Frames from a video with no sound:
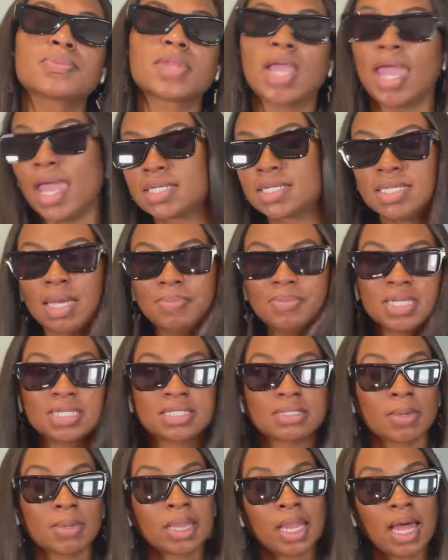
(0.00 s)
accepting
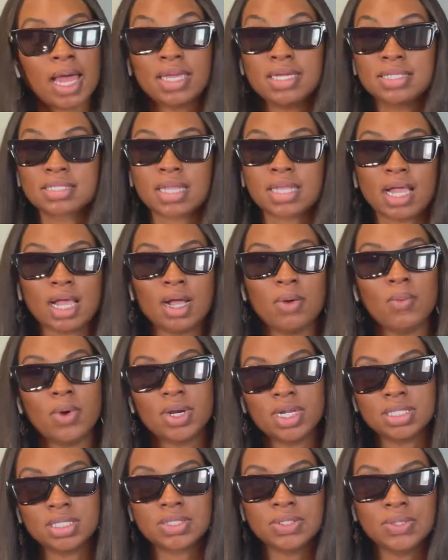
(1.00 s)
some clients like I
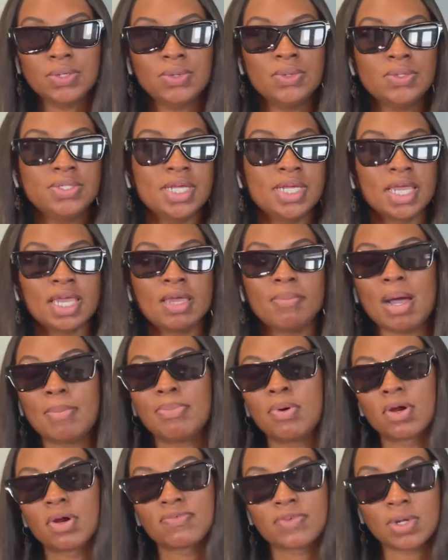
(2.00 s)
wanted to. Didn't get my
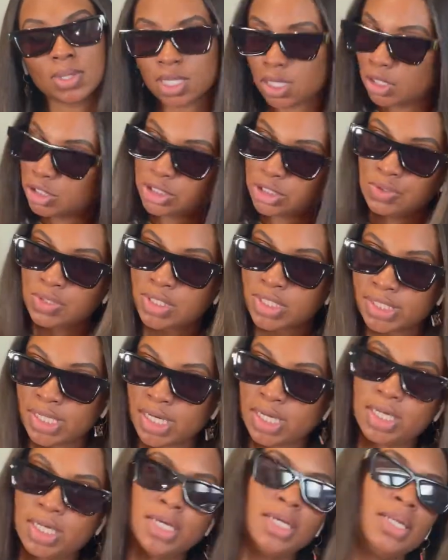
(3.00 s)
portfolio shoots
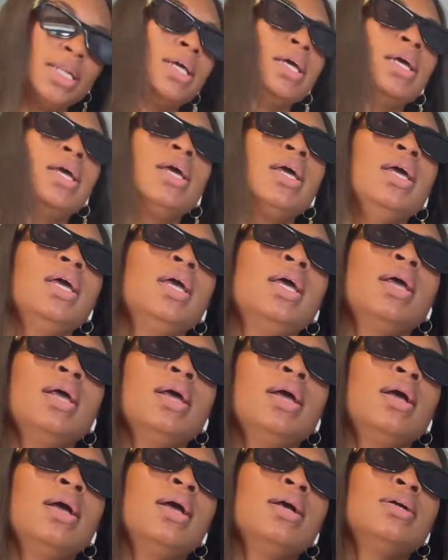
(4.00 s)
done.
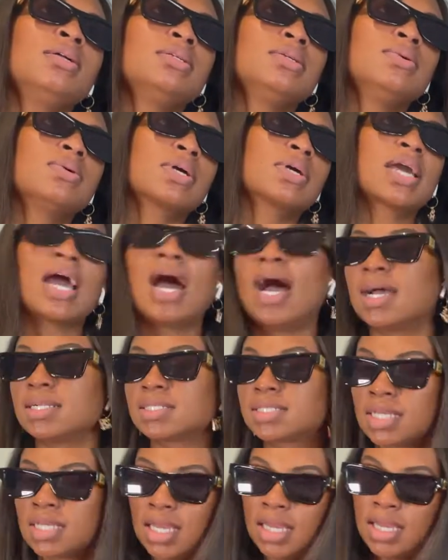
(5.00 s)

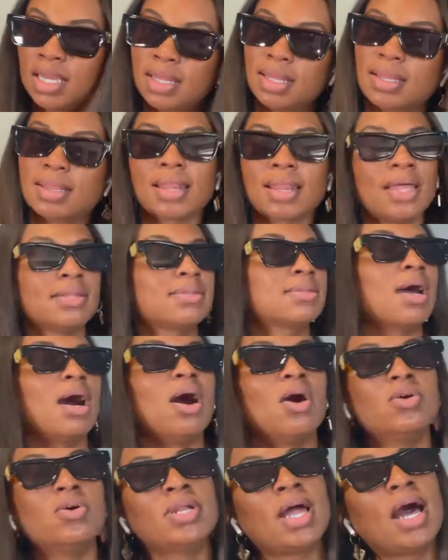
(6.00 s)
Content, like the
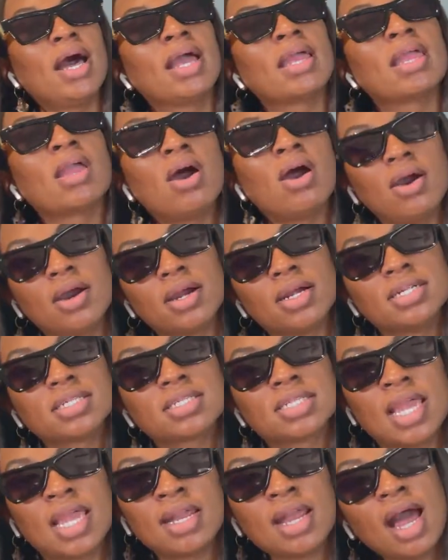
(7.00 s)
whole nine
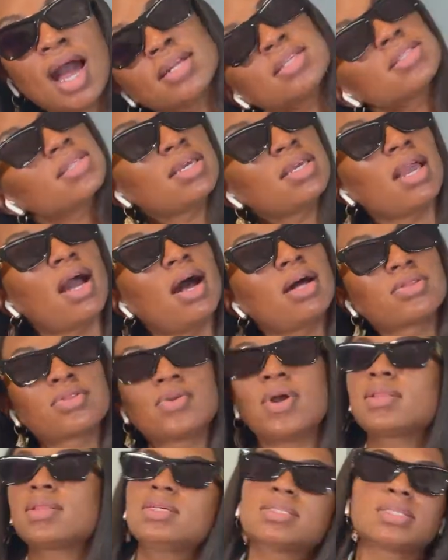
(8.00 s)
yards. And honestly, y'all,
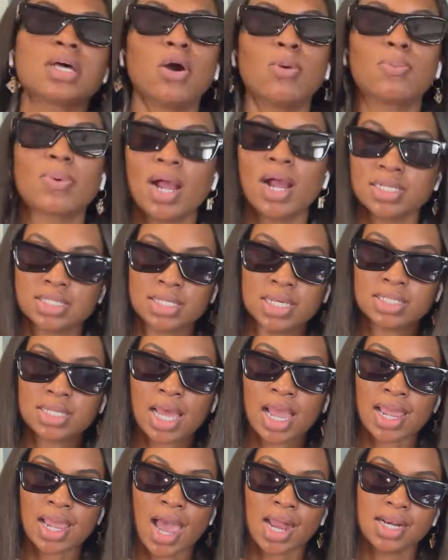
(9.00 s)
throughout this whole process,
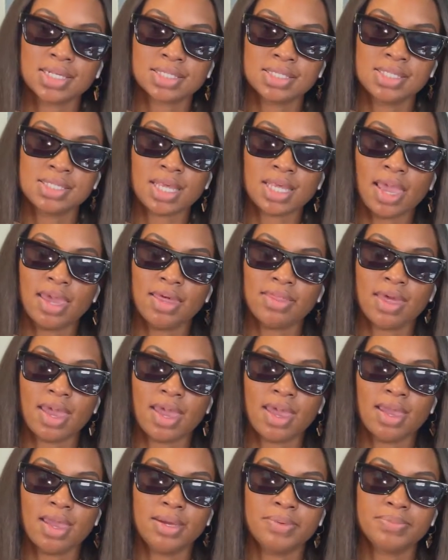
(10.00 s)
I can honestly
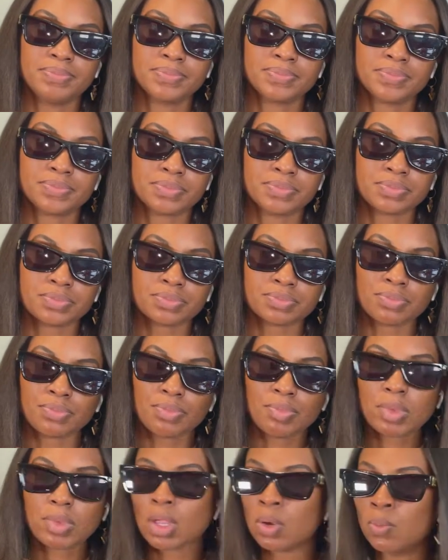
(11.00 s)
say
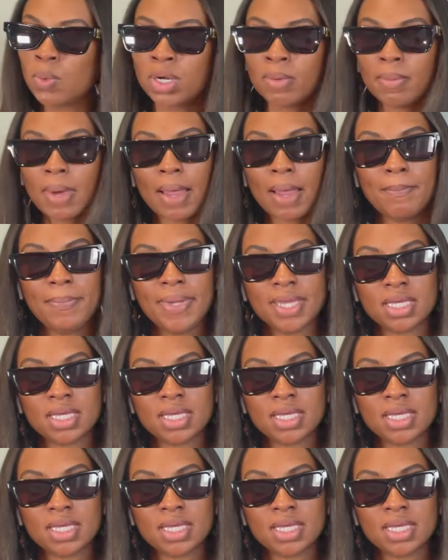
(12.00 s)
that